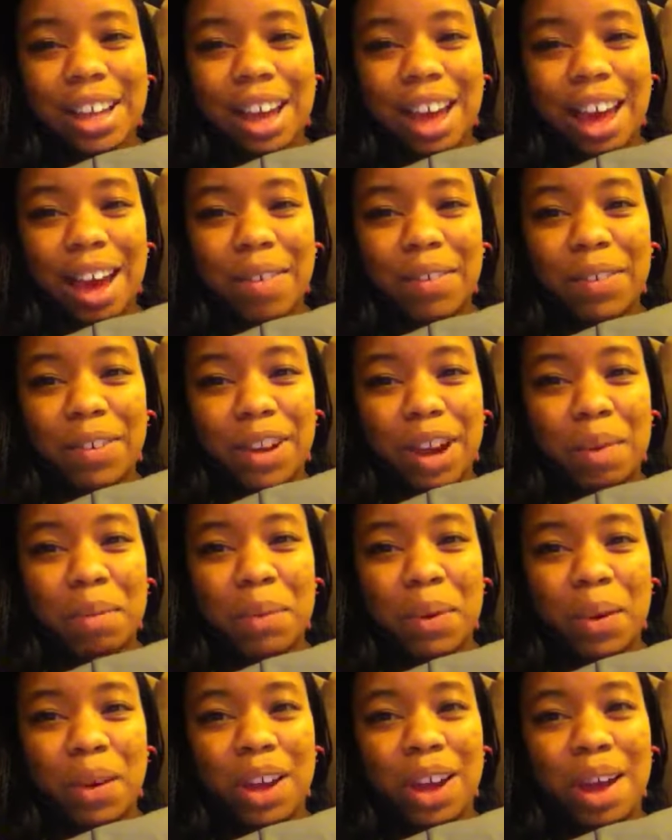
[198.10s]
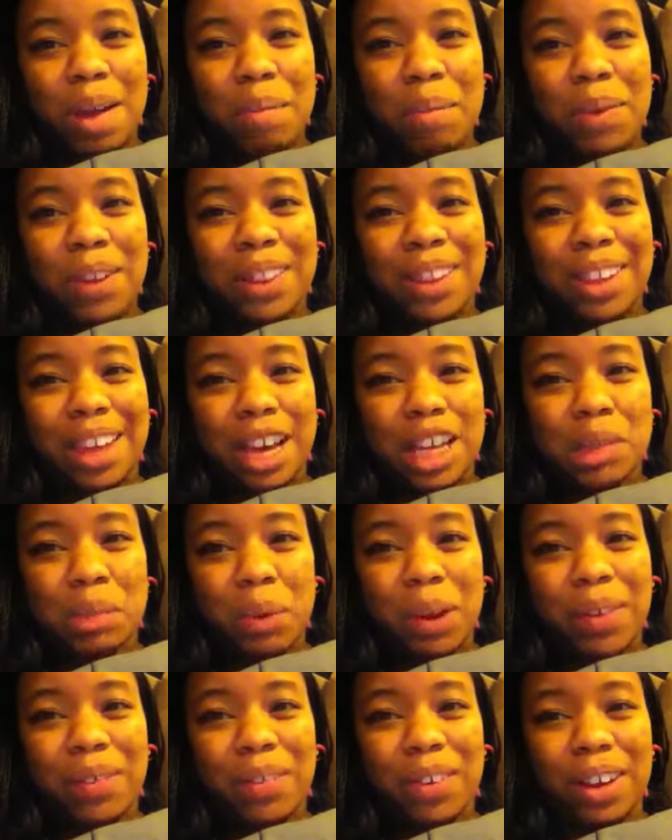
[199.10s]
After I broke up with the
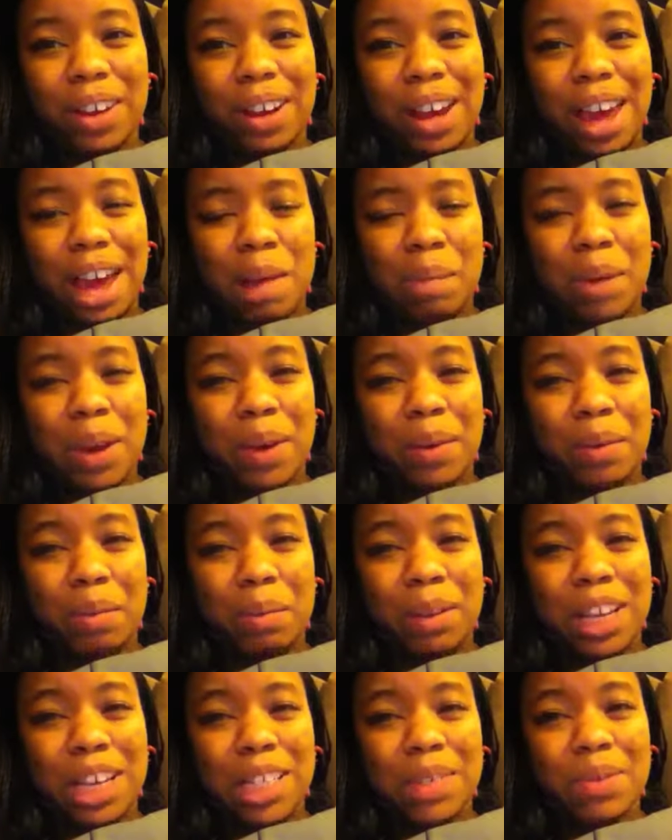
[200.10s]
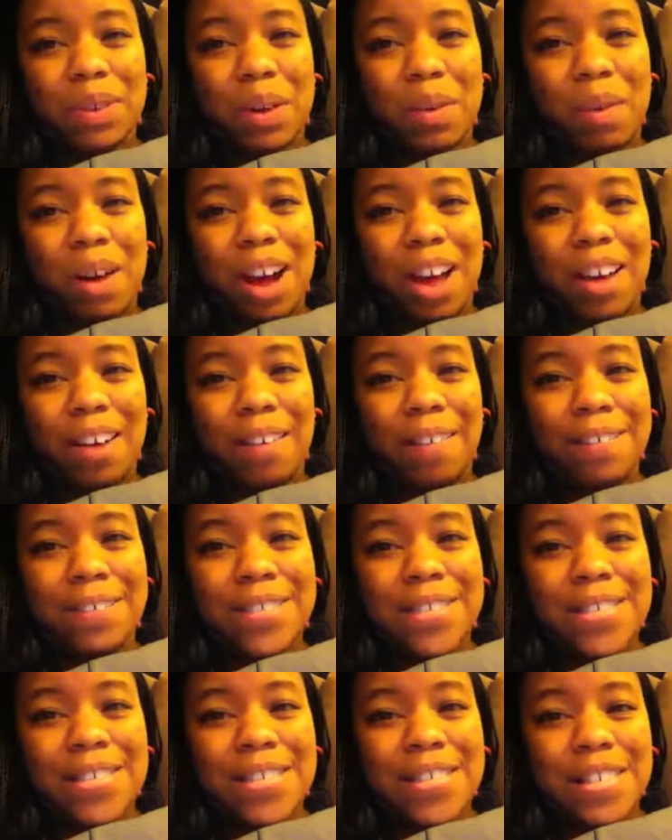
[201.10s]
ex-boyfriend, I had my own place for a while.
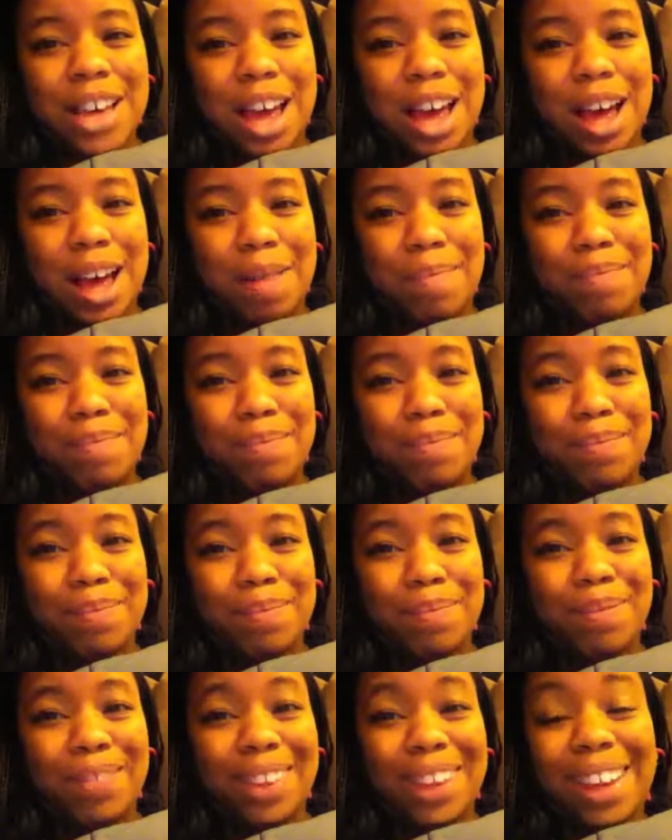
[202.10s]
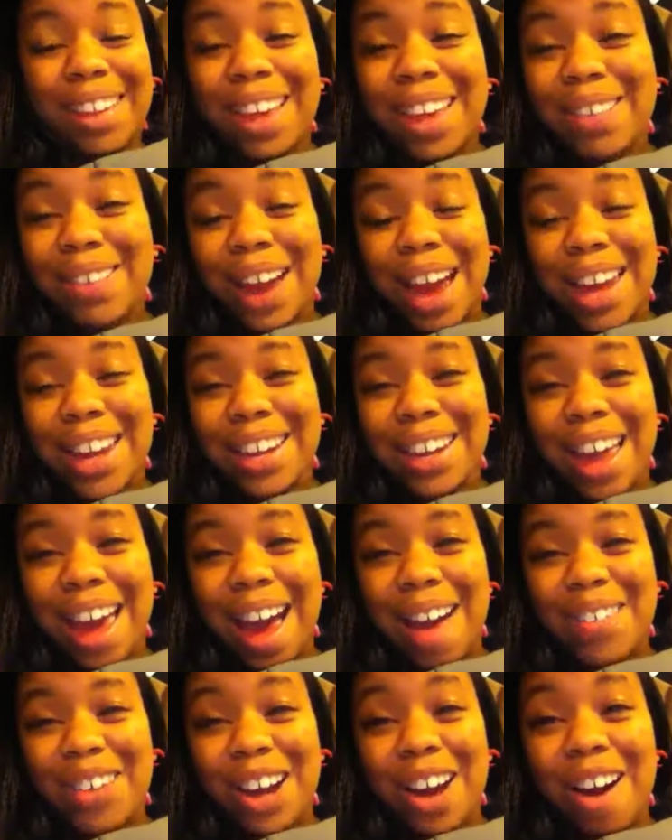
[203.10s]
By the way, I didn't
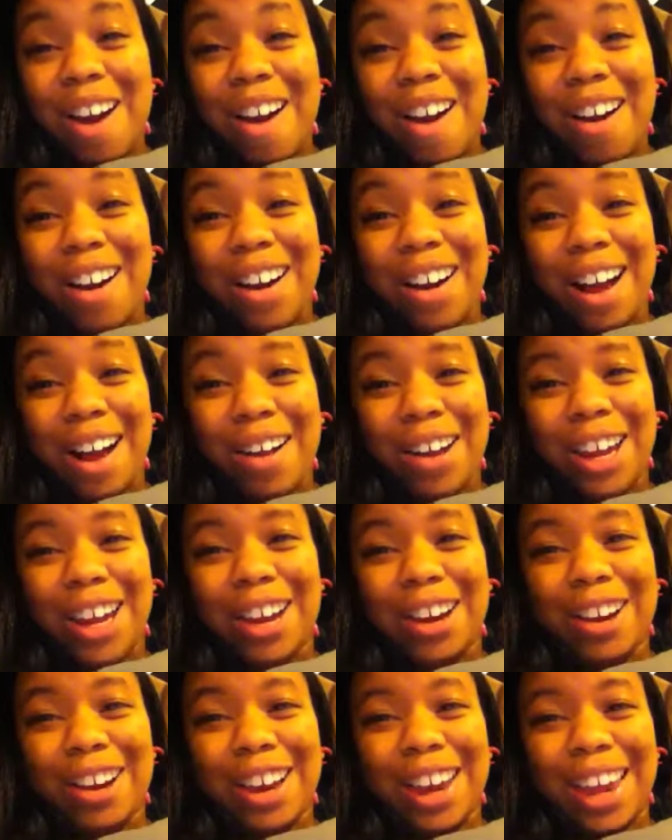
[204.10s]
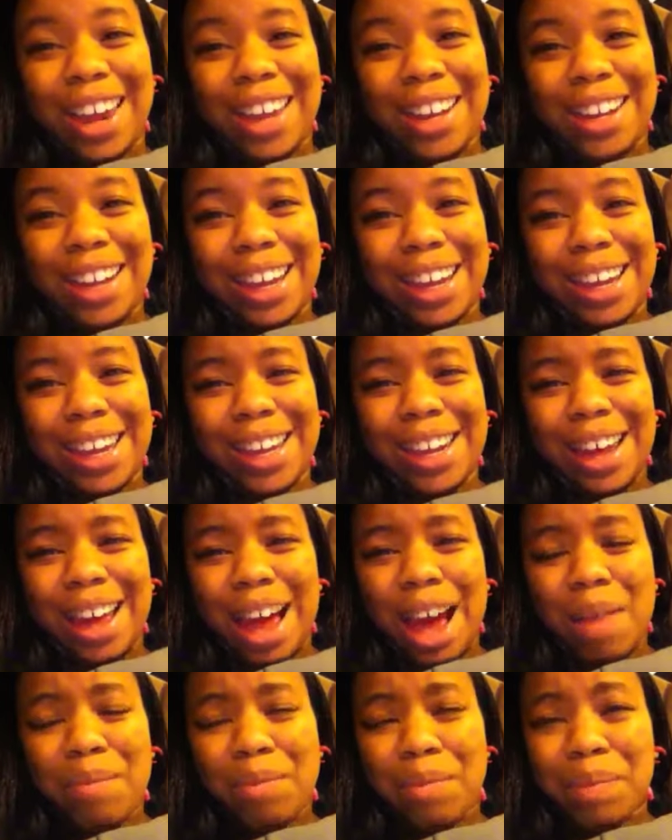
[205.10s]
have a car out here, and
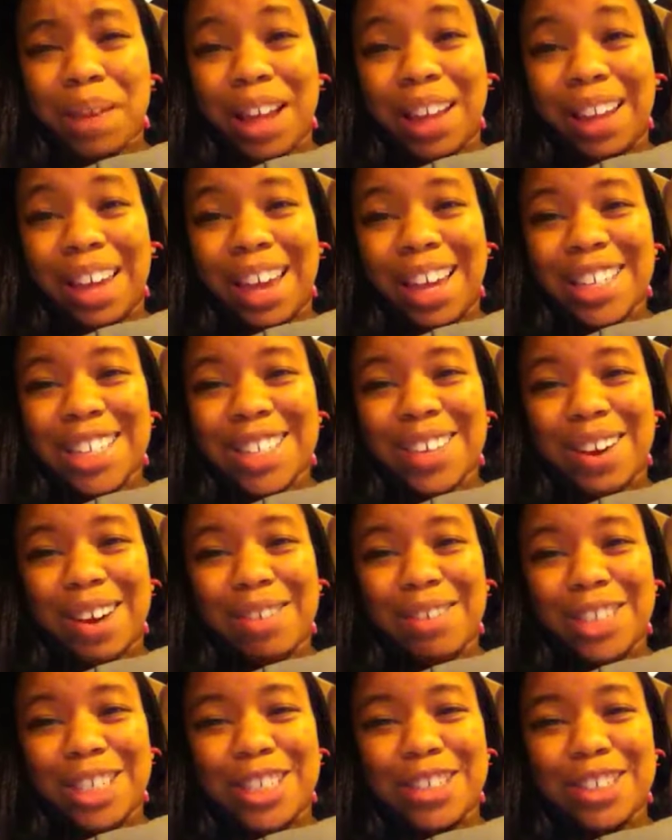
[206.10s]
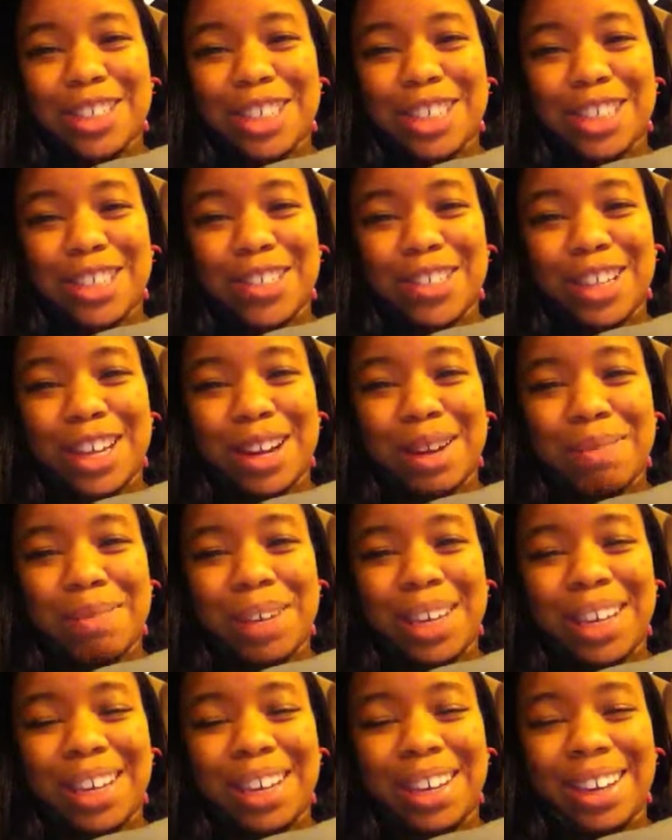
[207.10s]
I'm from LA, so I was used to there
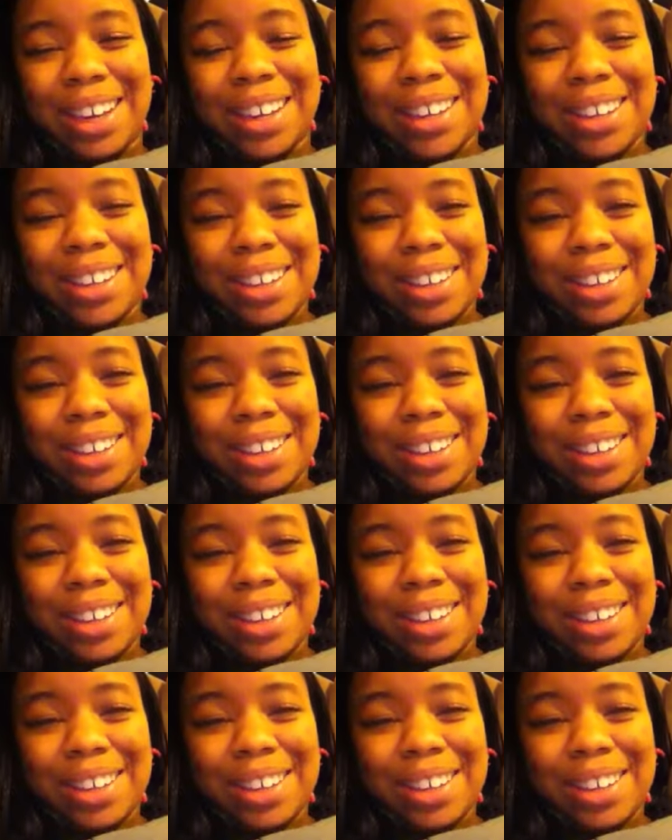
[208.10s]
being